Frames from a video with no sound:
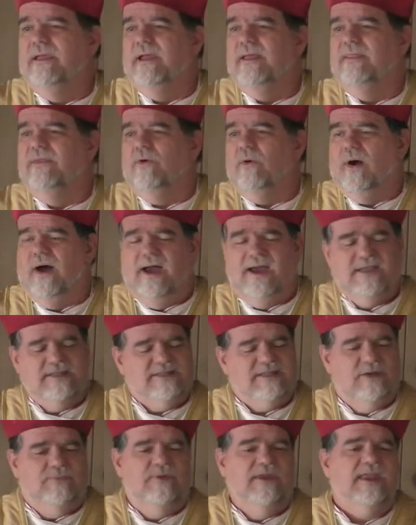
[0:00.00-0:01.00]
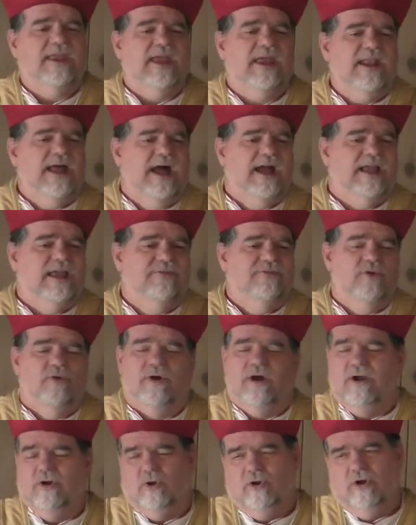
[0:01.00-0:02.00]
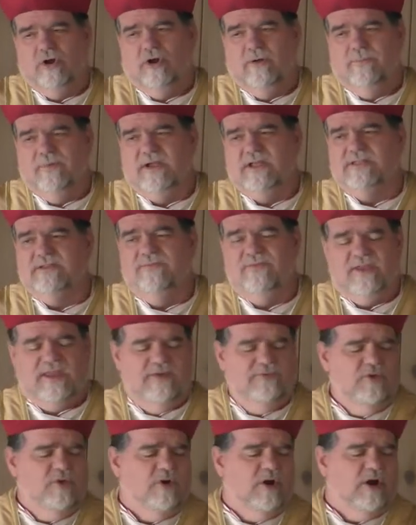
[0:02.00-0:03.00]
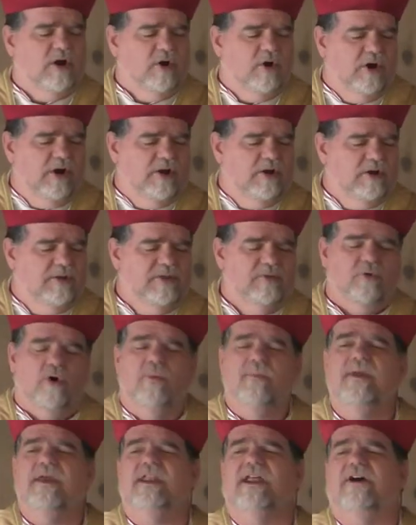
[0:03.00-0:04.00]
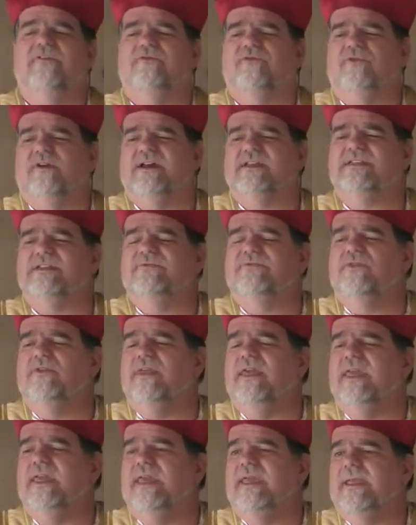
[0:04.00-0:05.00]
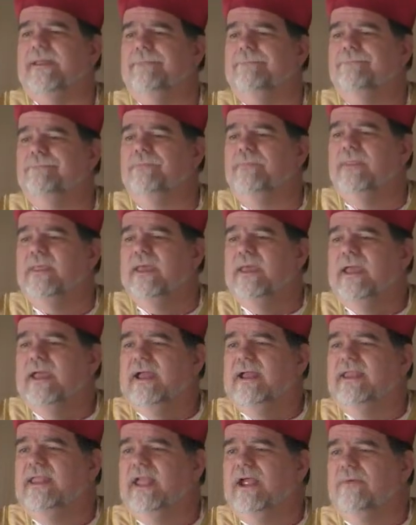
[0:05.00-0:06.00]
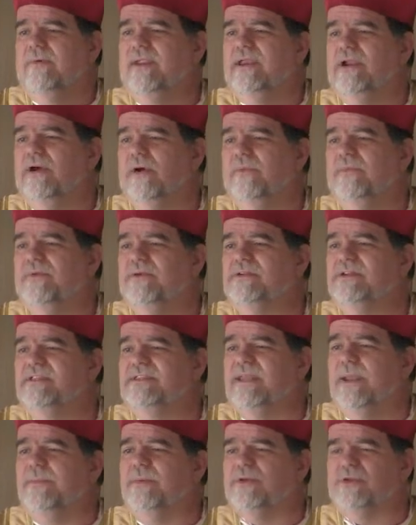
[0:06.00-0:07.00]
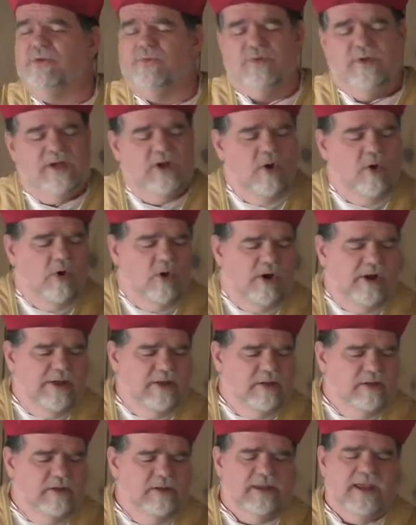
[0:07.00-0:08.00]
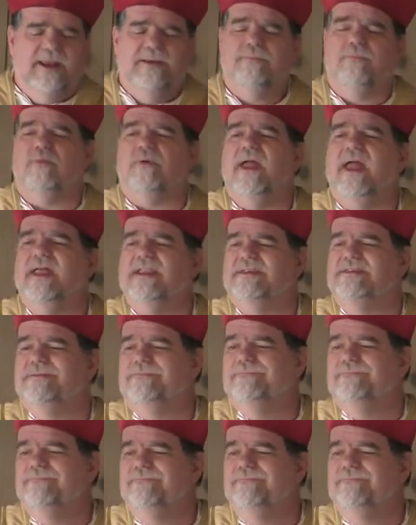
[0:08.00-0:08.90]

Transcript: And the wise said, we cannot give you our oil, because if we give you our oil, there won't be enough for us and for thee. And here we note there's a difference between oil and bread.